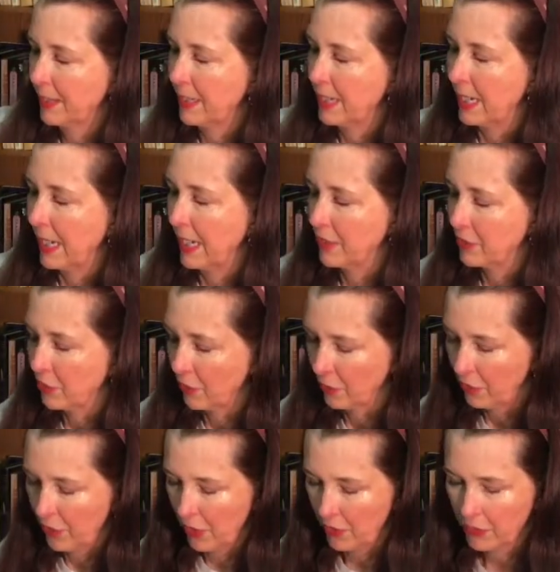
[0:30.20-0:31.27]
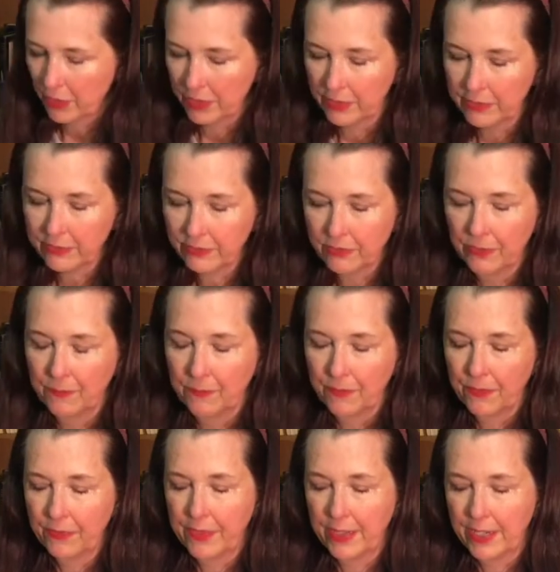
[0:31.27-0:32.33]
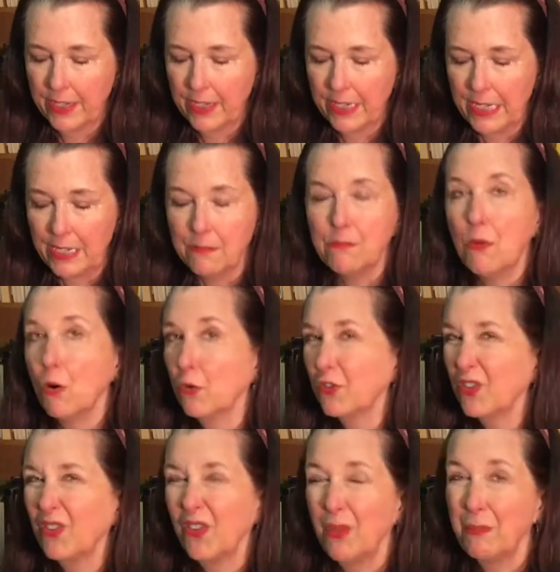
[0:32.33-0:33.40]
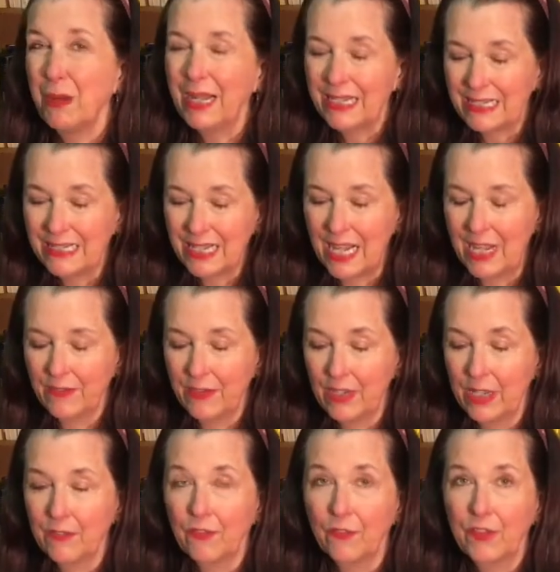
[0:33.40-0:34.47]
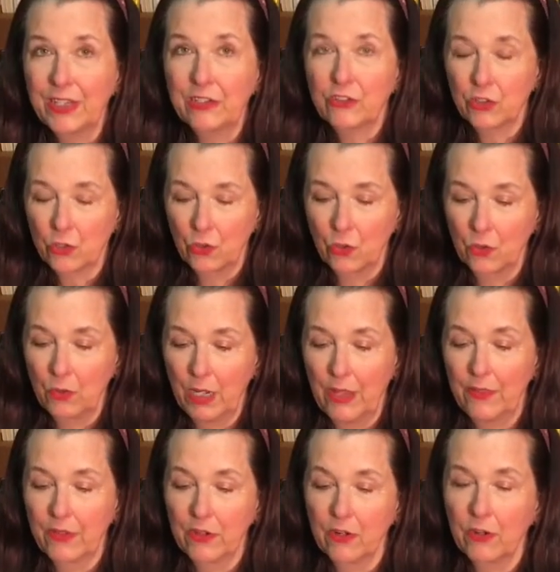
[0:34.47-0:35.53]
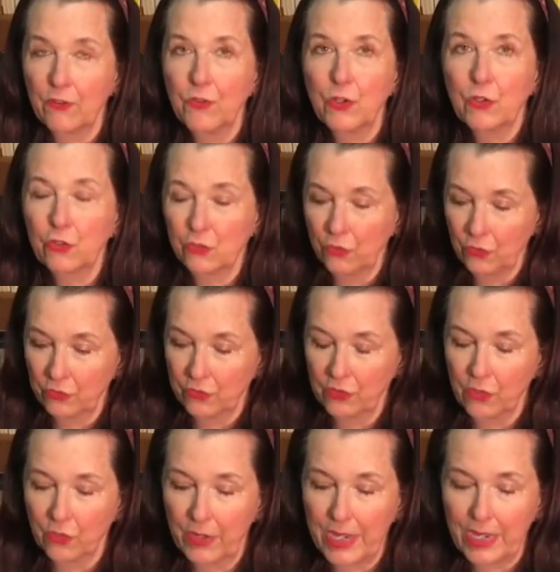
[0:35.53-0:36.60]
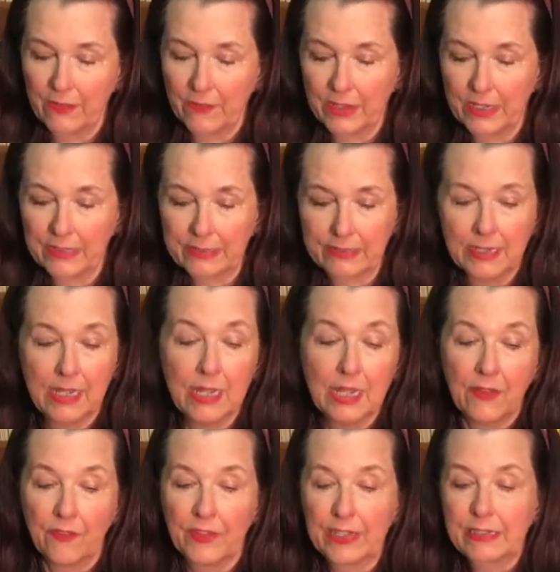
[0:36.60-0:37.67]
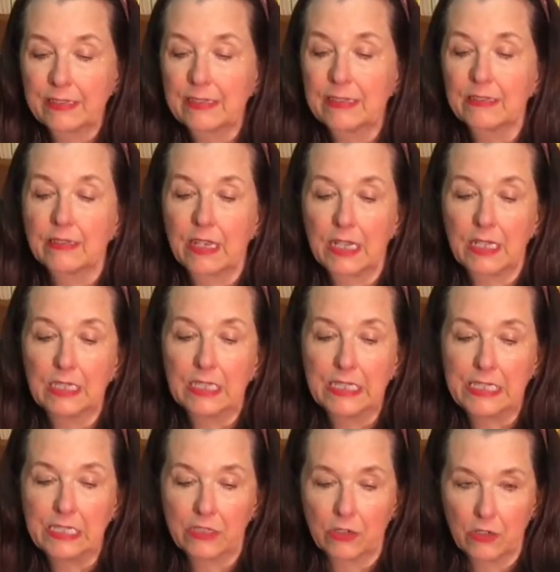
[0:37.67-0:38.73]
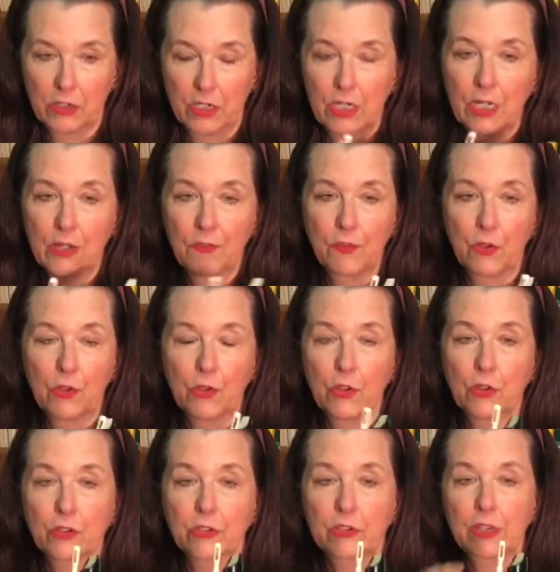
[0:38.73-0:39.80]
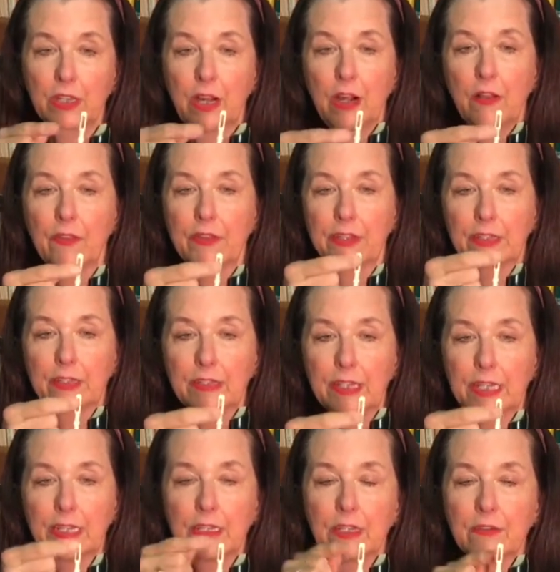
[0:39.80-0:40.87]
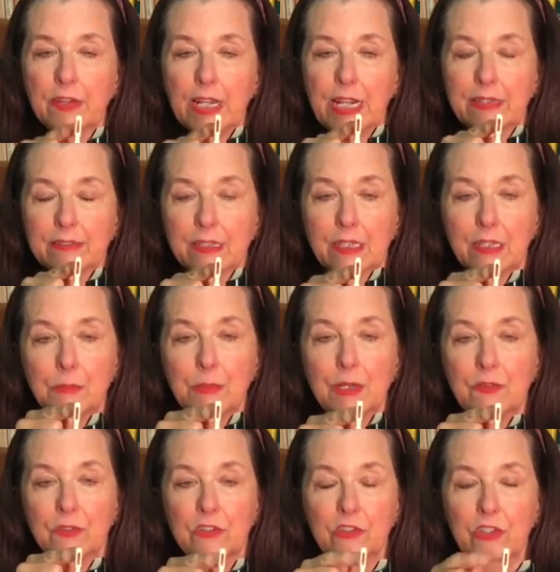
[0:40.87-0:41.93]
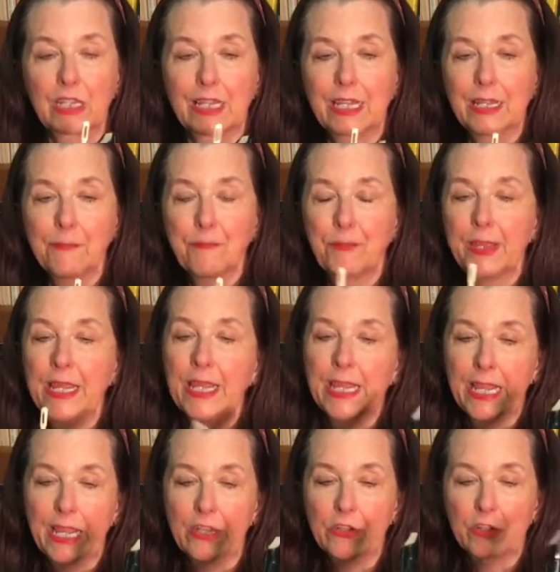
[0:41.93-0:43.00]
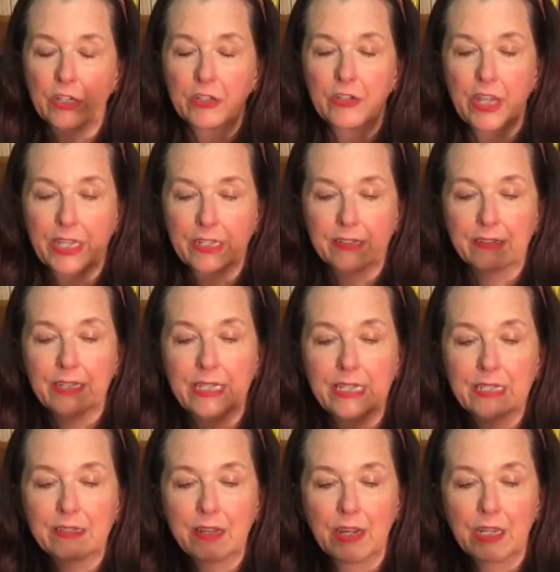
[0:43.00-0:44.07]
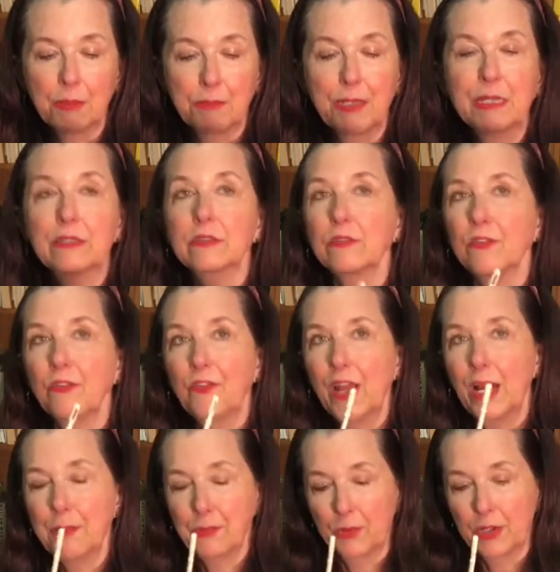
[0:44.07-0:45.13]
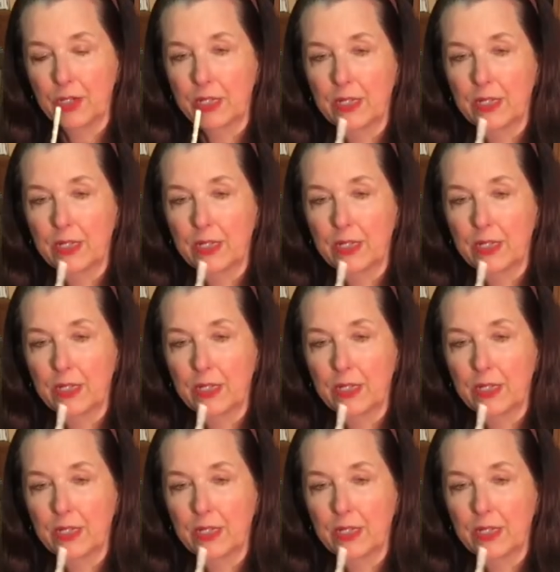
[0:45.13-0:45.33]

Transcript: and you'll notice that in most of them, I didn't have enough of these to go around. There are a few students that don't have this. This is a cleaner. If you'll notice that on the end of it has a little bit of a slit, and you can take a teeny tiny piece of fabric